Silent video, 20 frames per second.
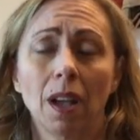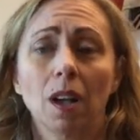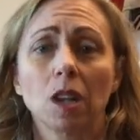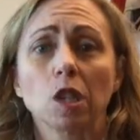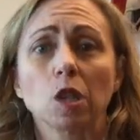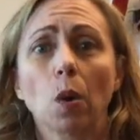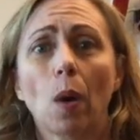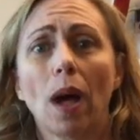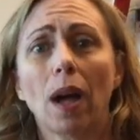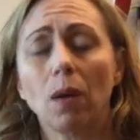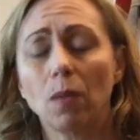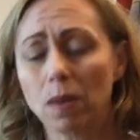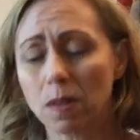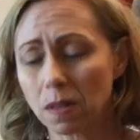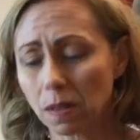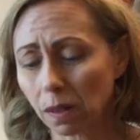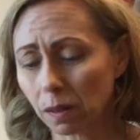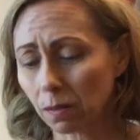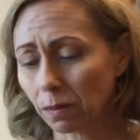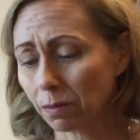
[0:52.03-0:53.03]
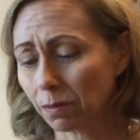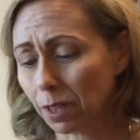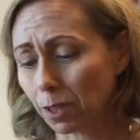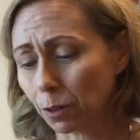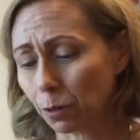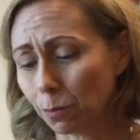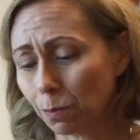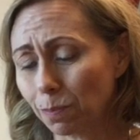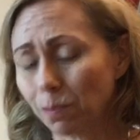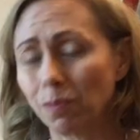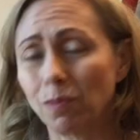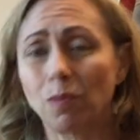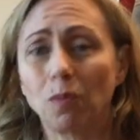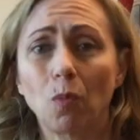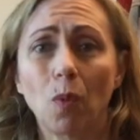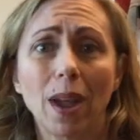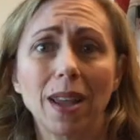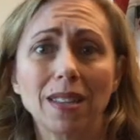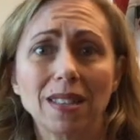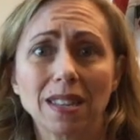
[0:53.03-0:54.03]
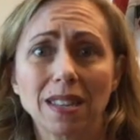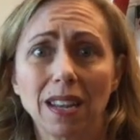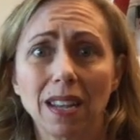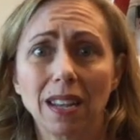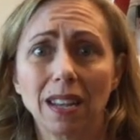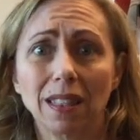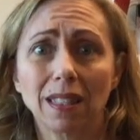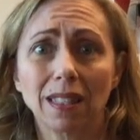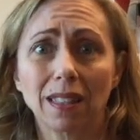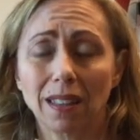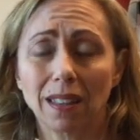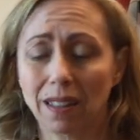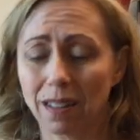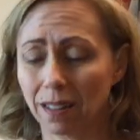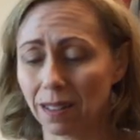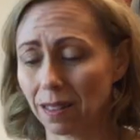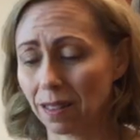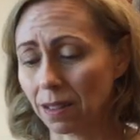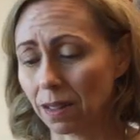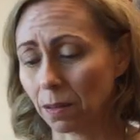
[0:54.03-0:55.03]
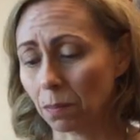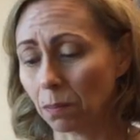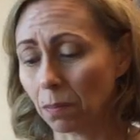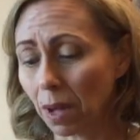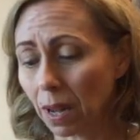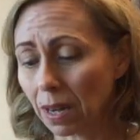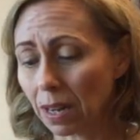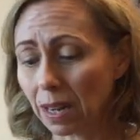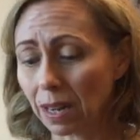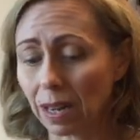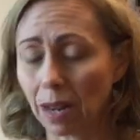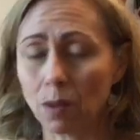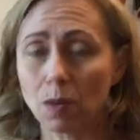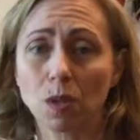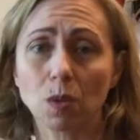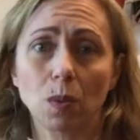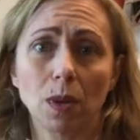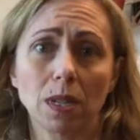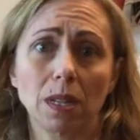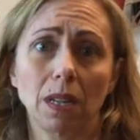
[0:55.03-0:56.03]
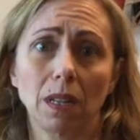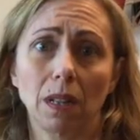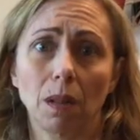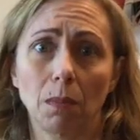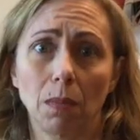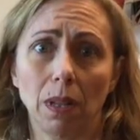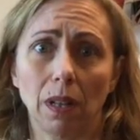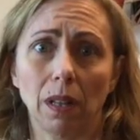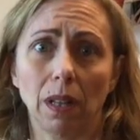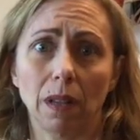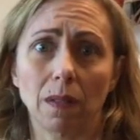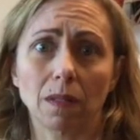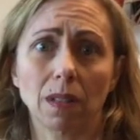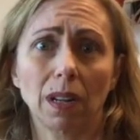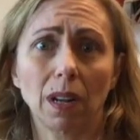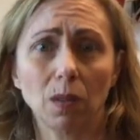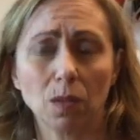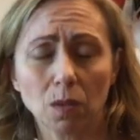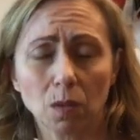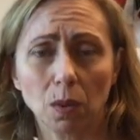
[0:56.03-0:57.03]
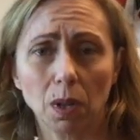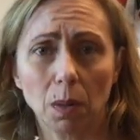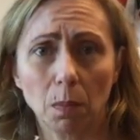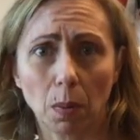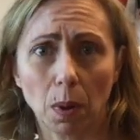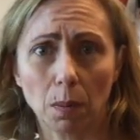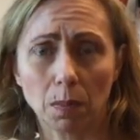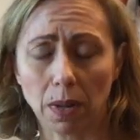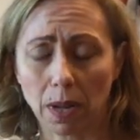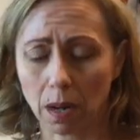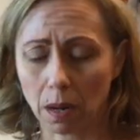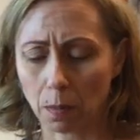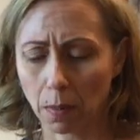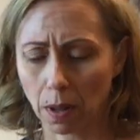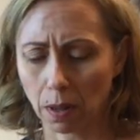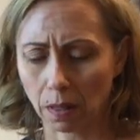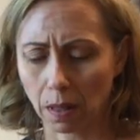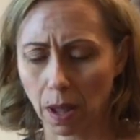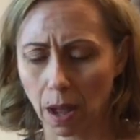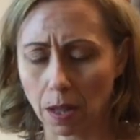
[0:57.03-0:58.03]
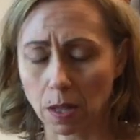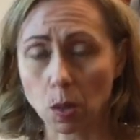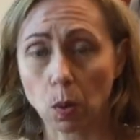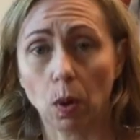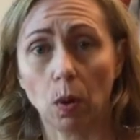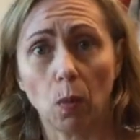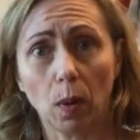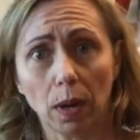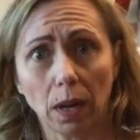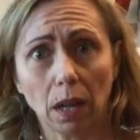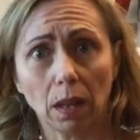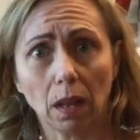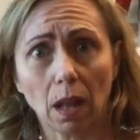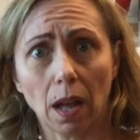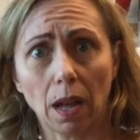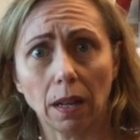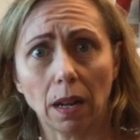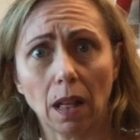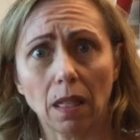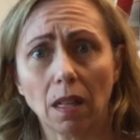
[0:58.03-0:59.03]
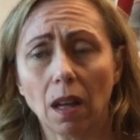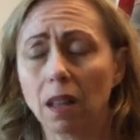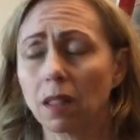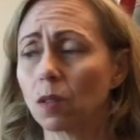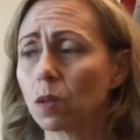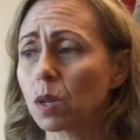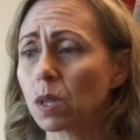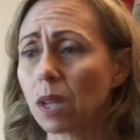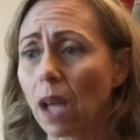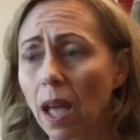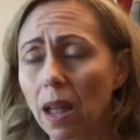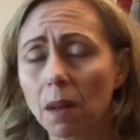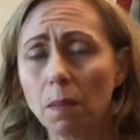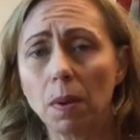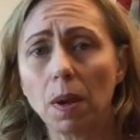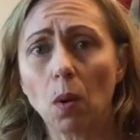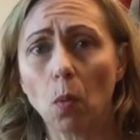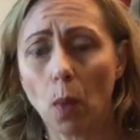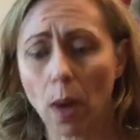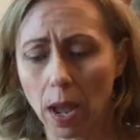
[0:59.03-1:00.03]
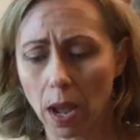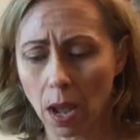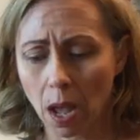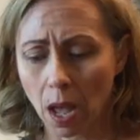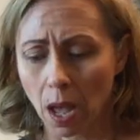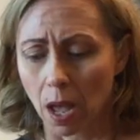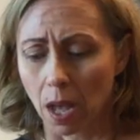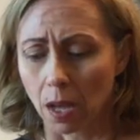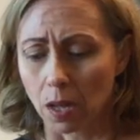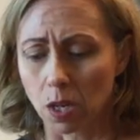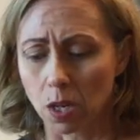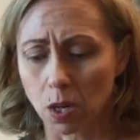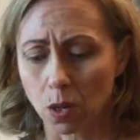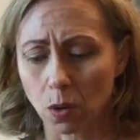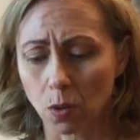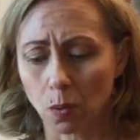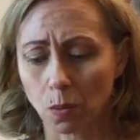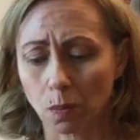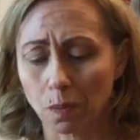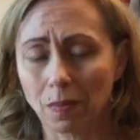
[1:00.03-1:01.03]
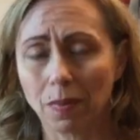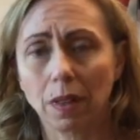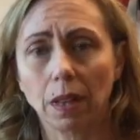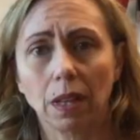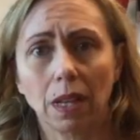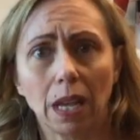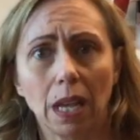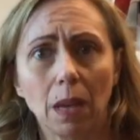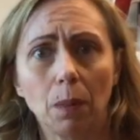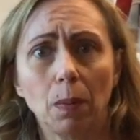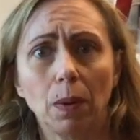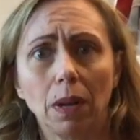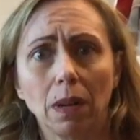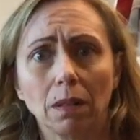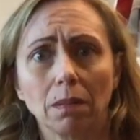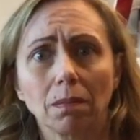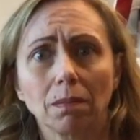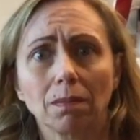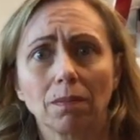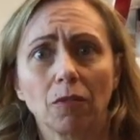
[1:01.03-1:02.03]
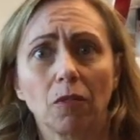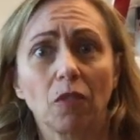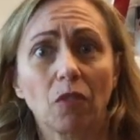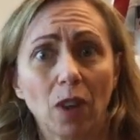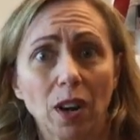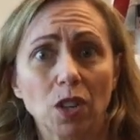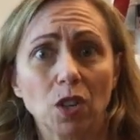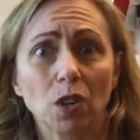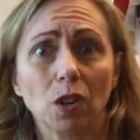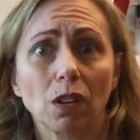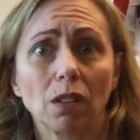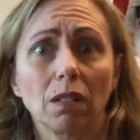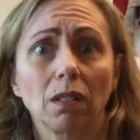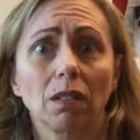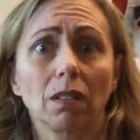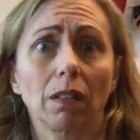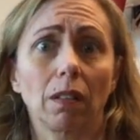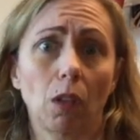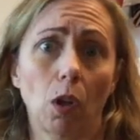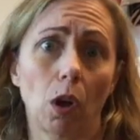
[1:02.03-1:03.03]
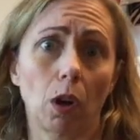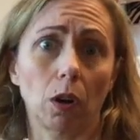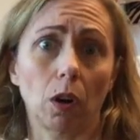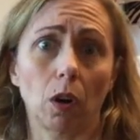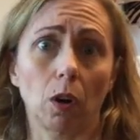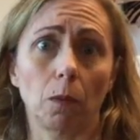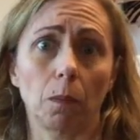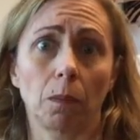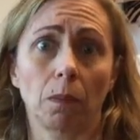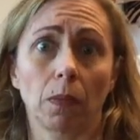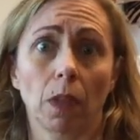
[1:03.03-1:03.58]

So I was, wasting the money, and I was wasting the mint leaves, and I was really bummed out about that. So I went online. I thought there's got to be a way to keep it fresher longer.